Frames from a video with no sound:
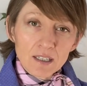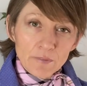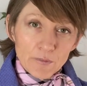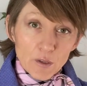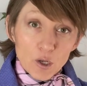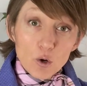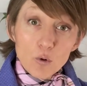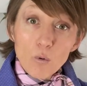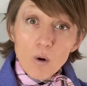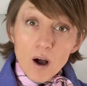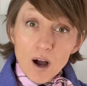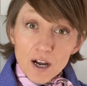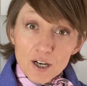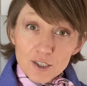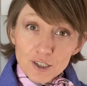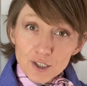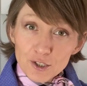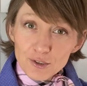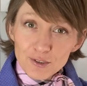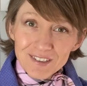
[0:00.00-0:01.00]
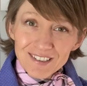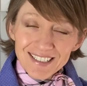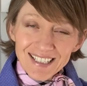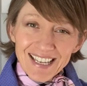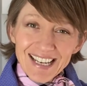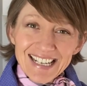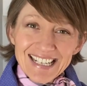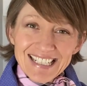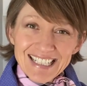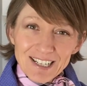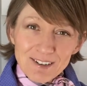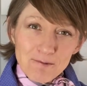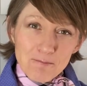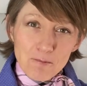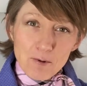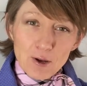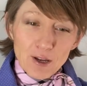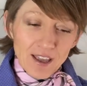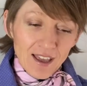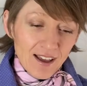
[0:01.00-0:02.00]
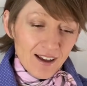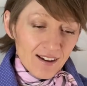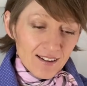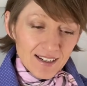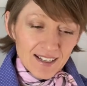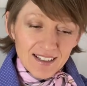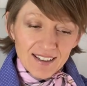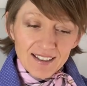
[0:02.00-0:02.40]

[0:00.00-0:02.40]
the gouache I should say, didn't work out,